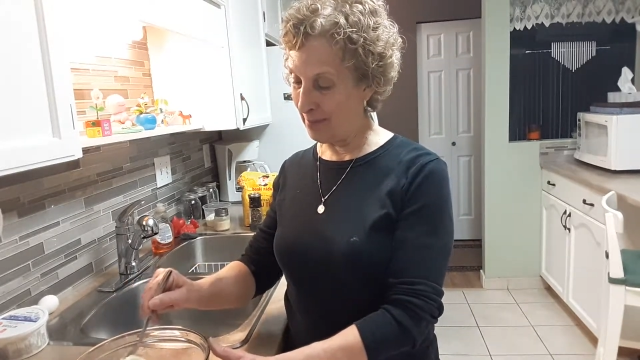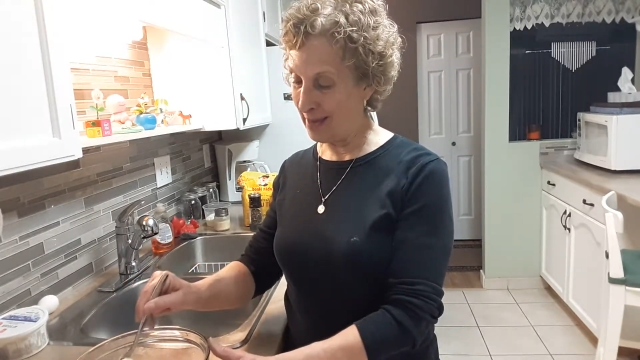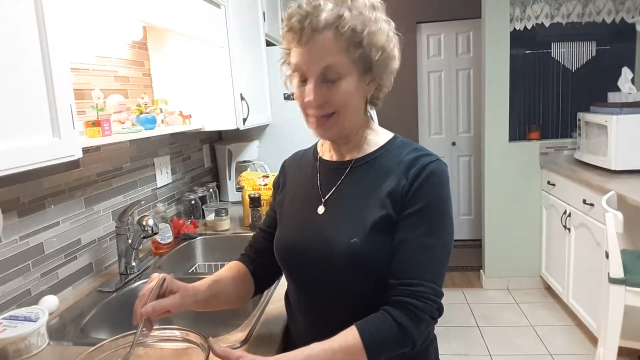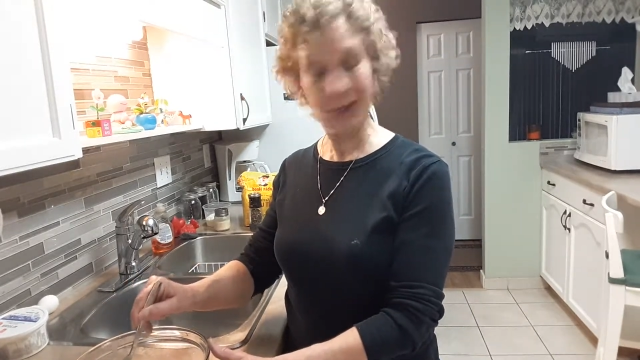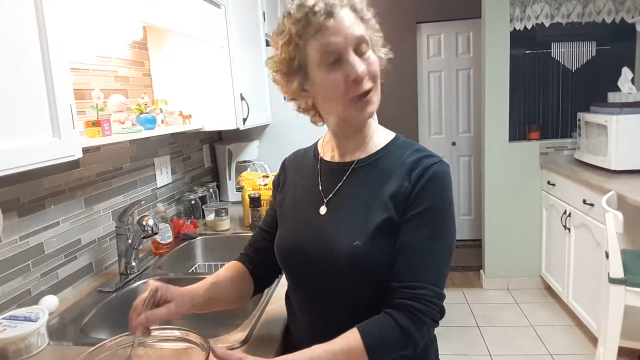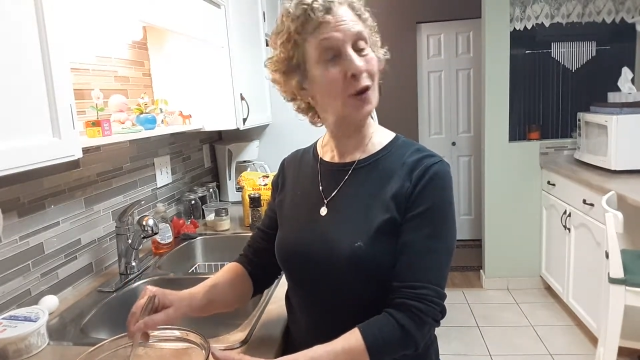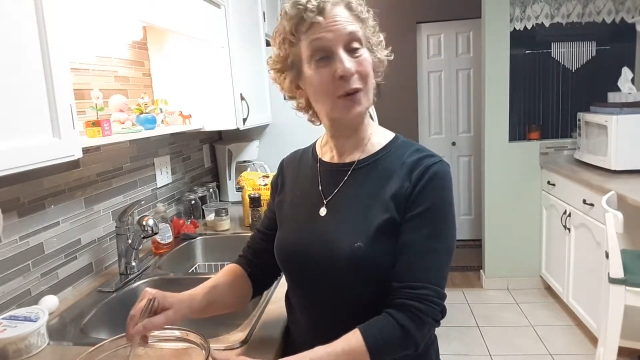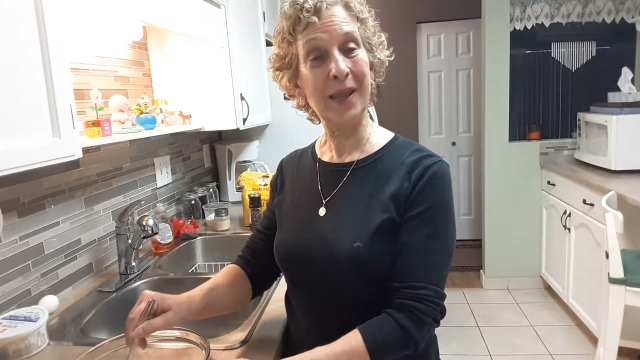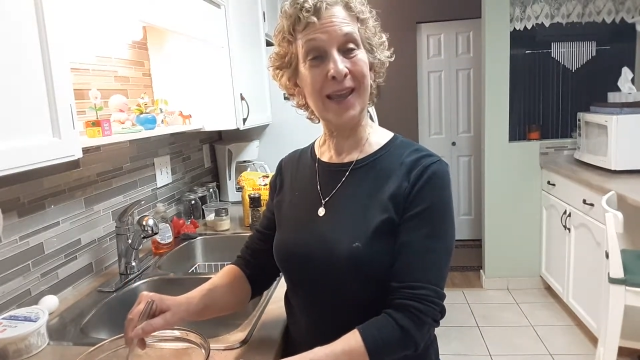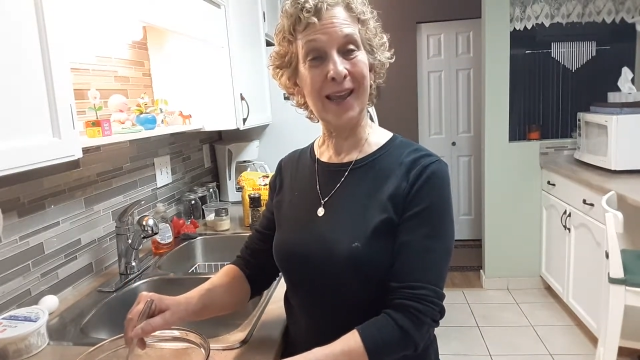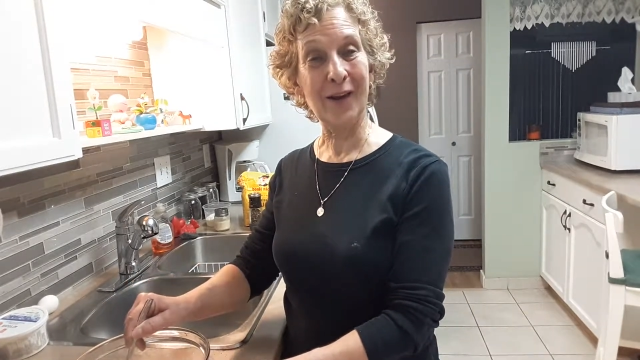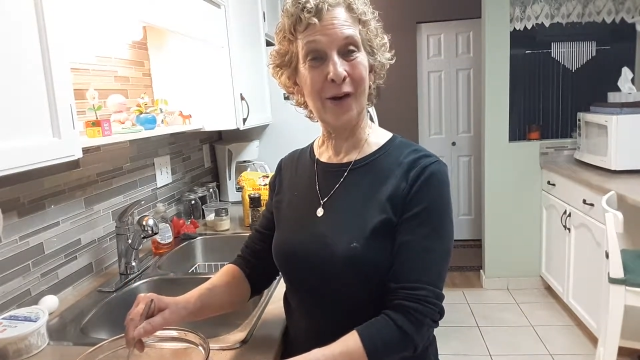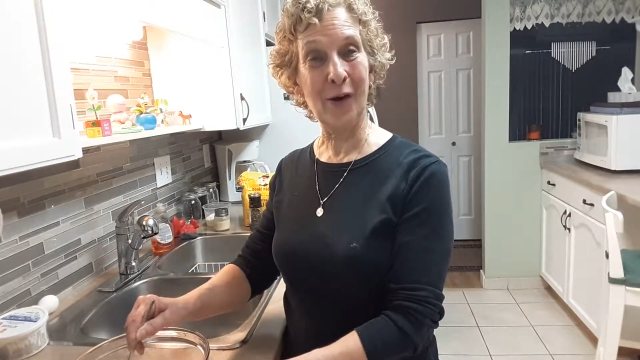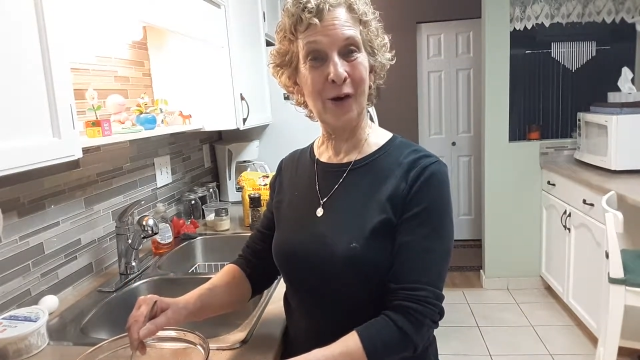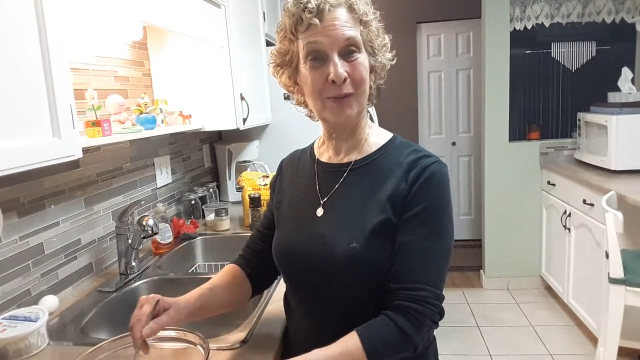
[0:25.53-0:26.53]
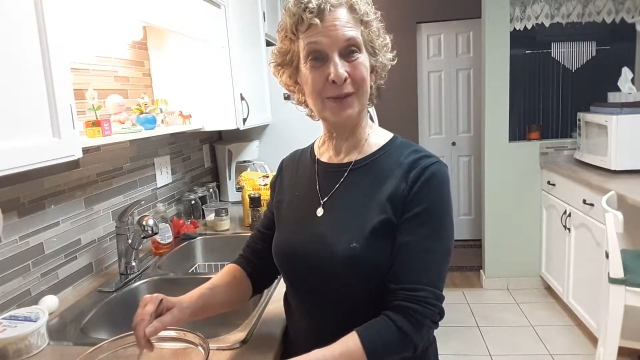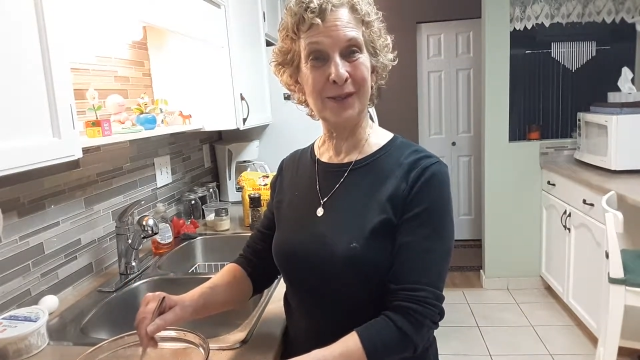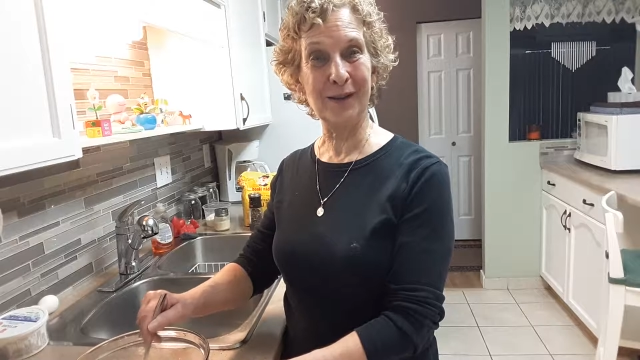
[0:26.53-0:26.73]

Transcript: makes gnocchi at home,